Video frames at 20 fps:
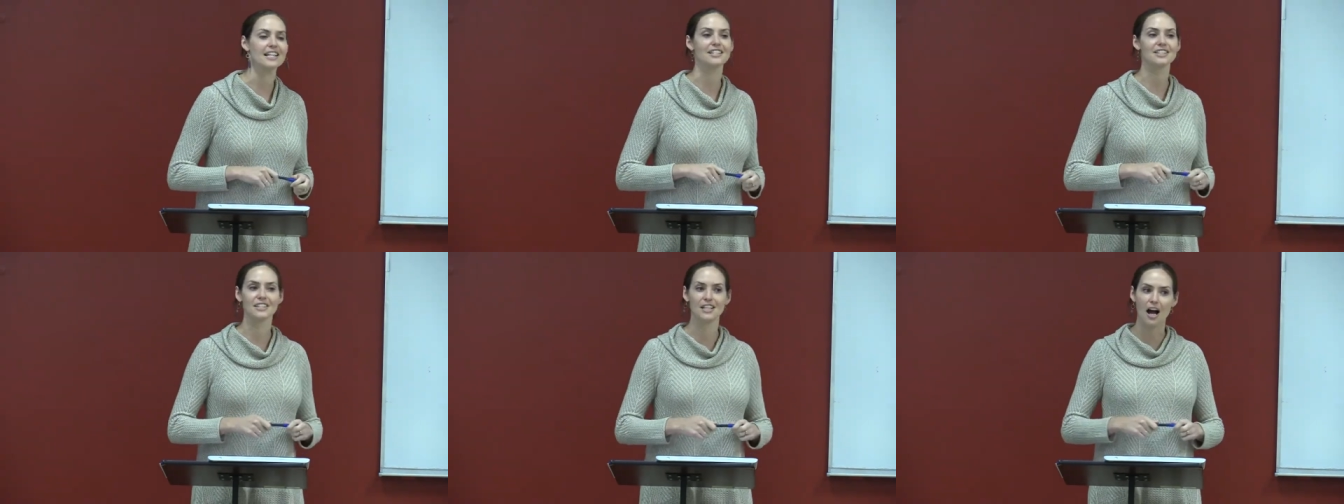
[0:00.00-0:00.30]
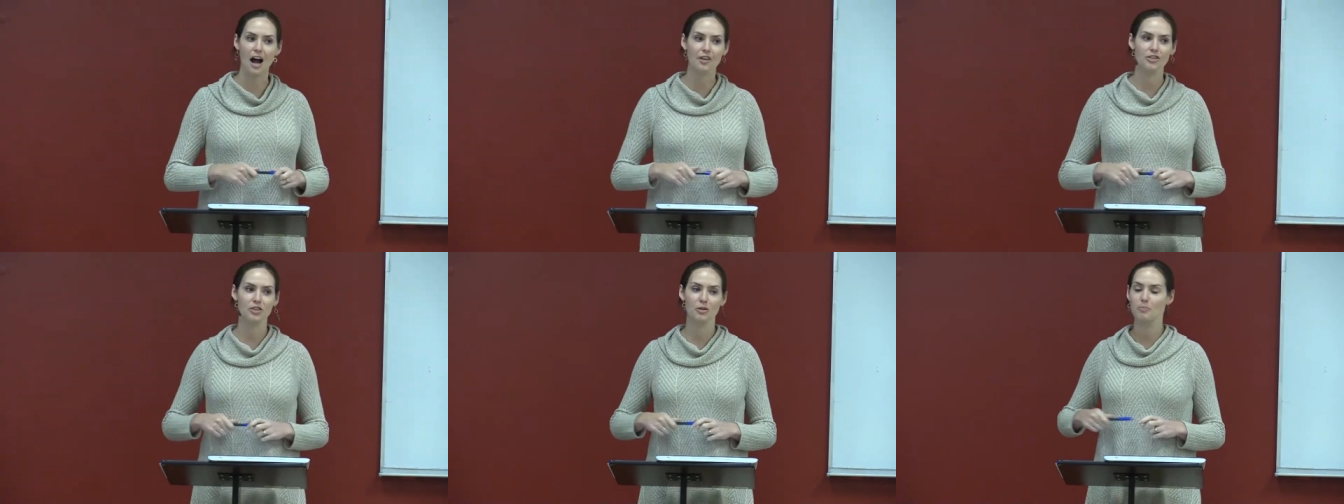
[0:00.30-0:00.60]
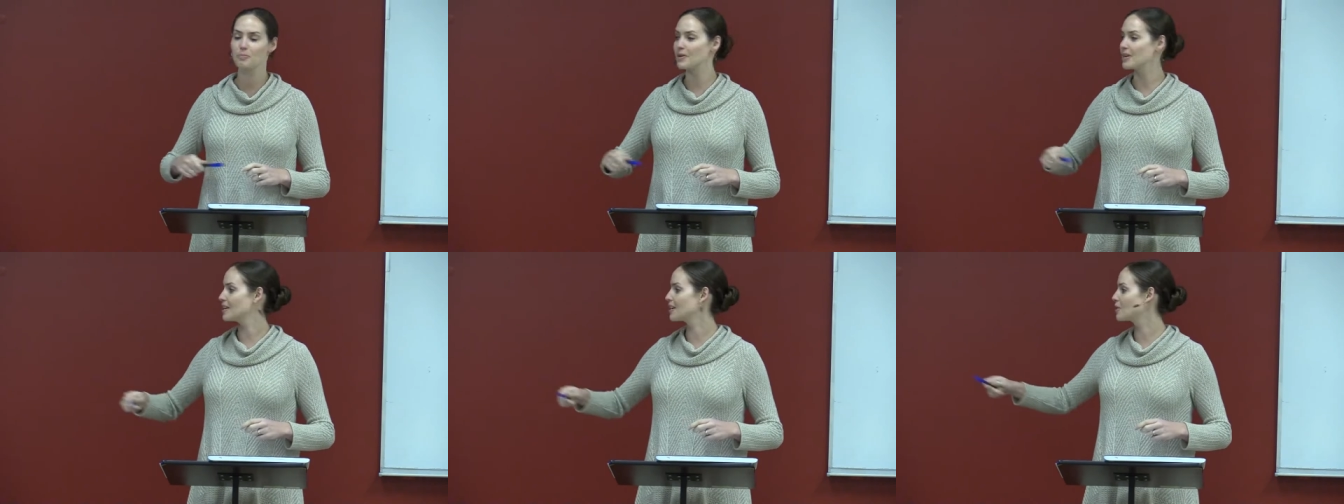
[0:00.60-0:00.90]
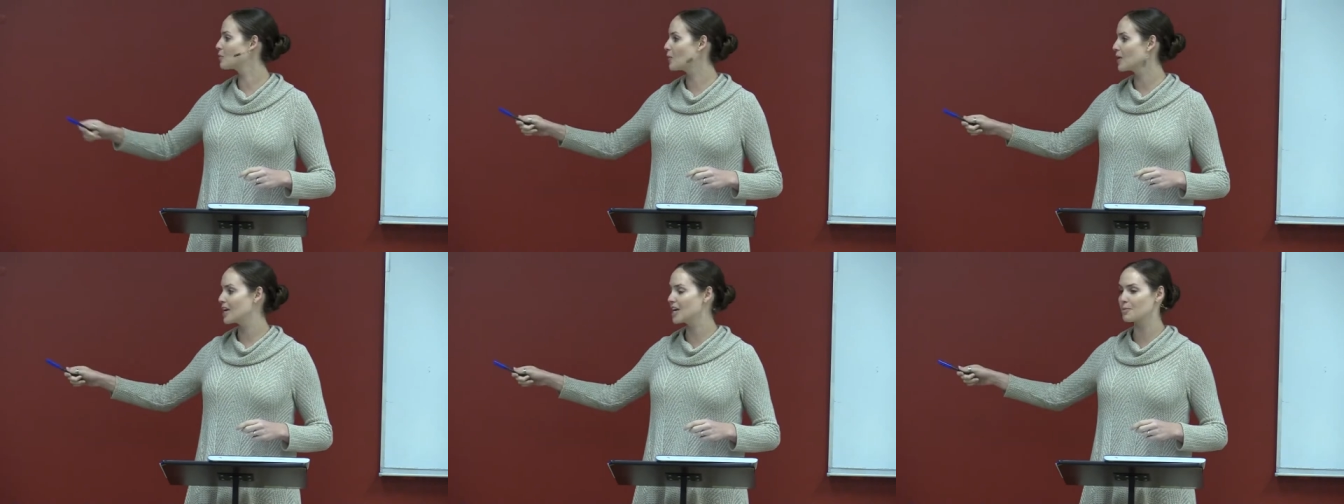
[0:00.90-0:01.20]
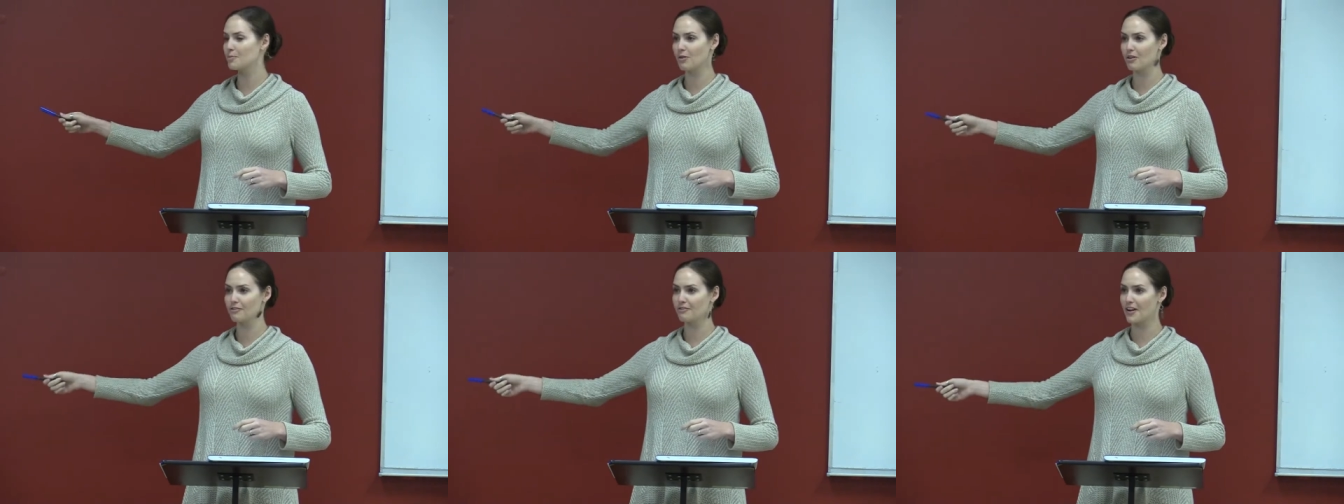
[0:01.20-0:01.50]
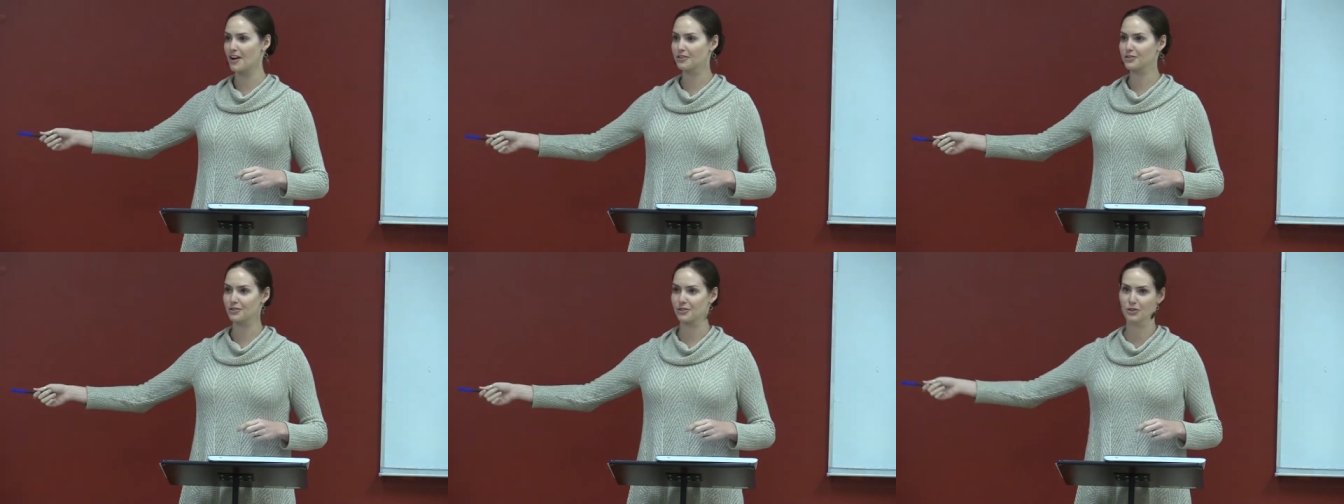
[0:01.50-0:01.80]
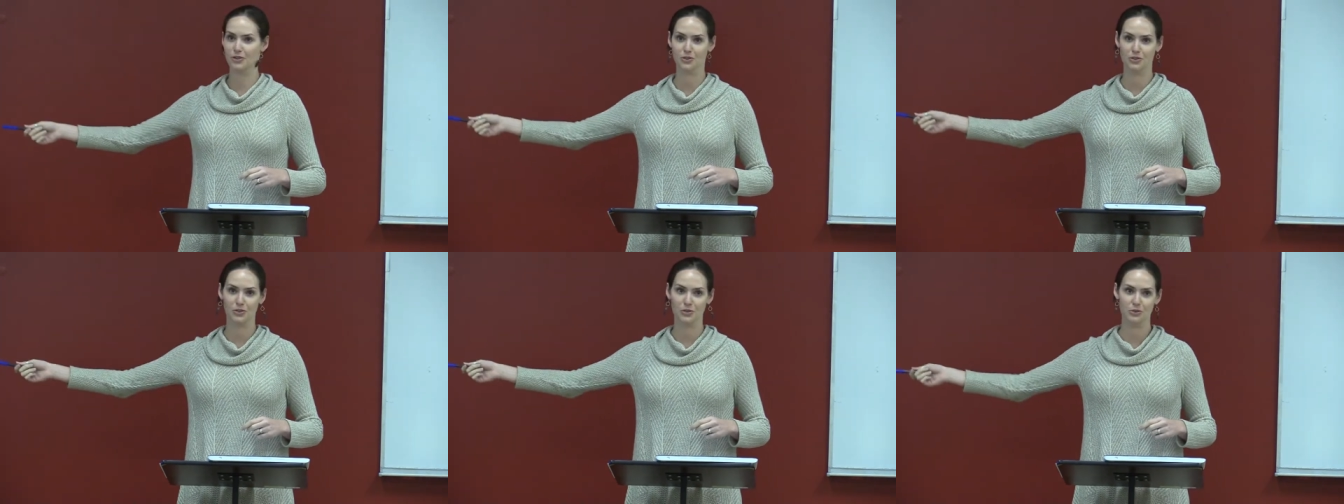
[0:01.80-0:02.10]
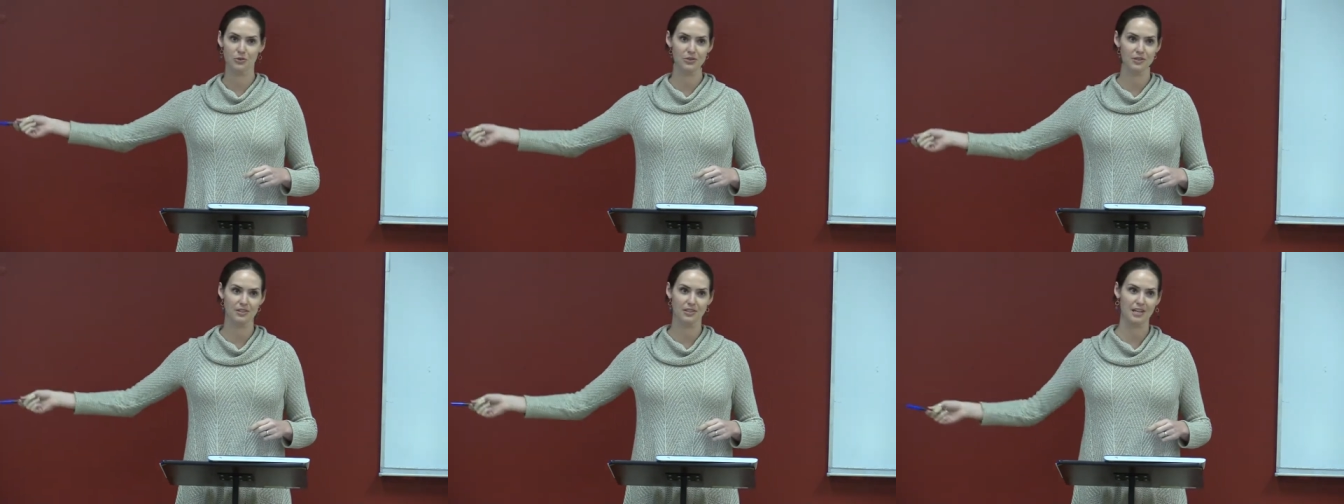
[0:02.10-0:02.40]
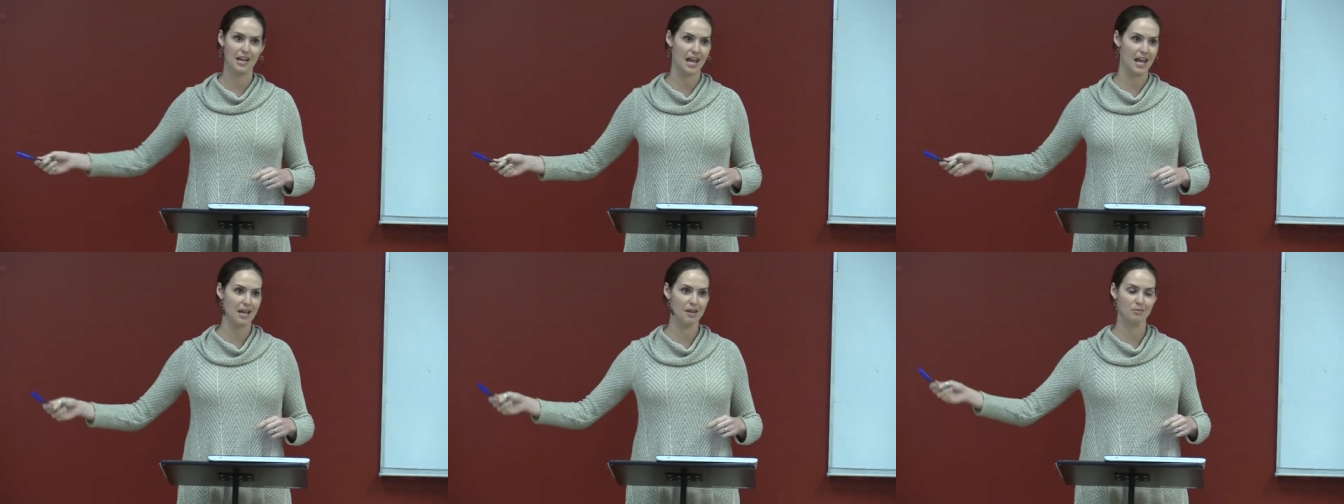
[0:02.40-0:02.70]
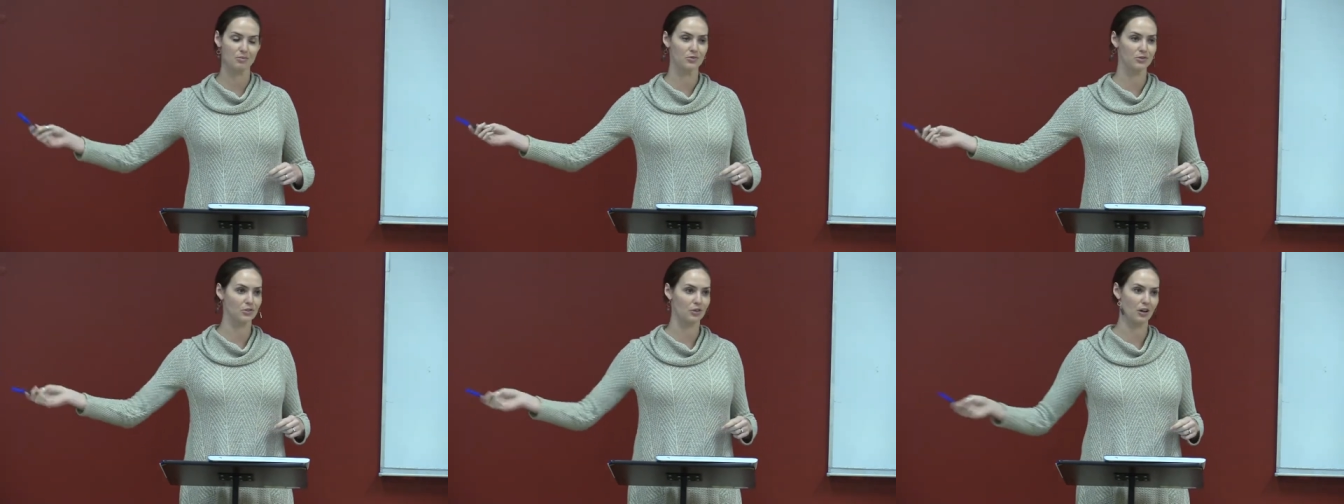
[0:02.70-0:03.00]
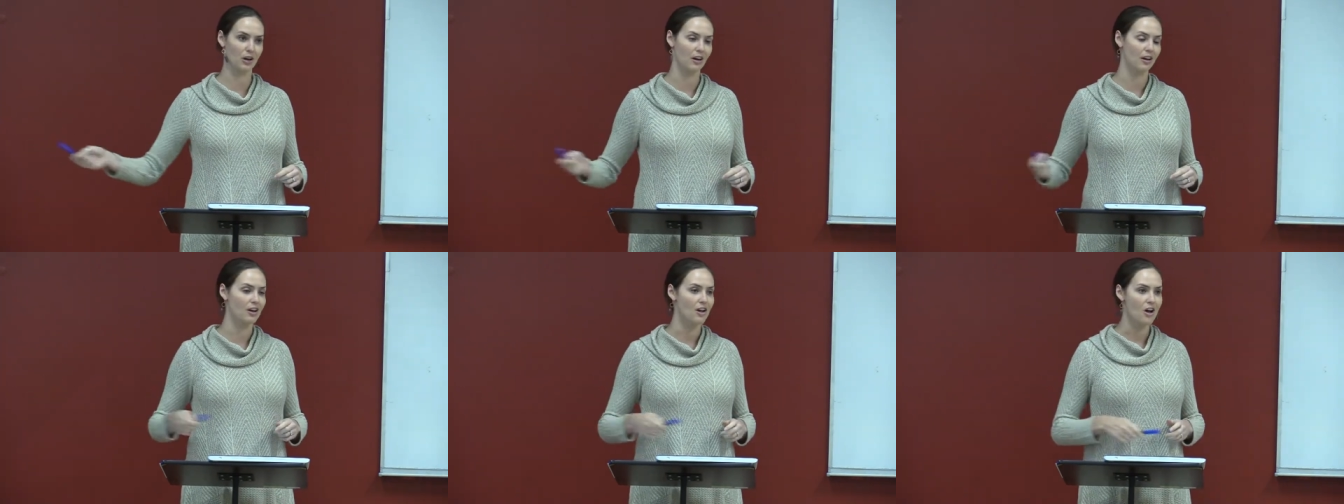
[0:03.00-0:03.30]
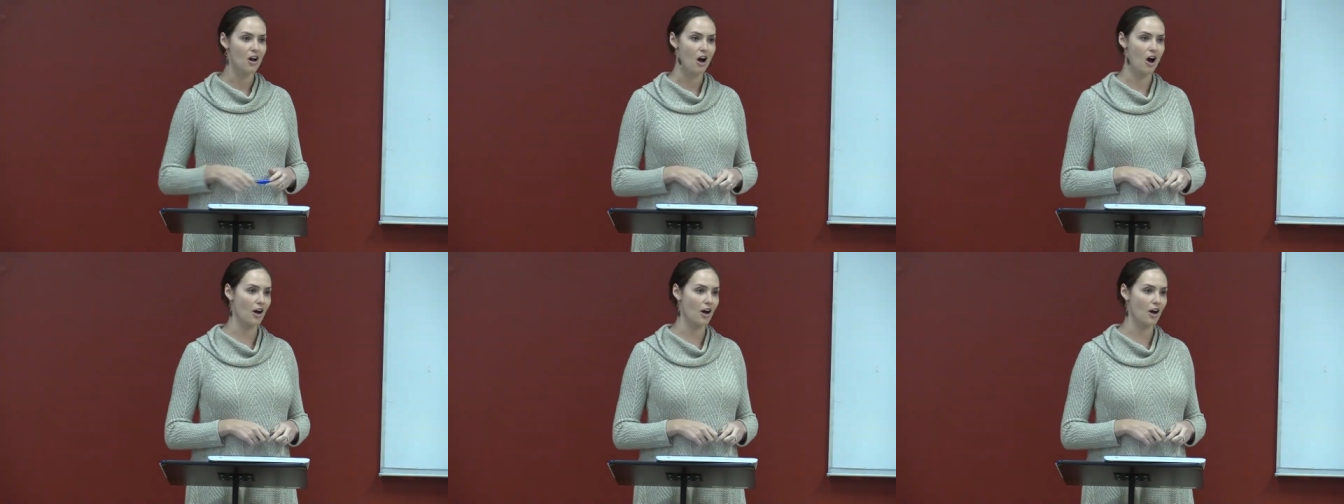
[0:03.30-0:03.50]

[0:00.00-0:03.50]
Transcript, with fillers: It's not the big wig professors whose names are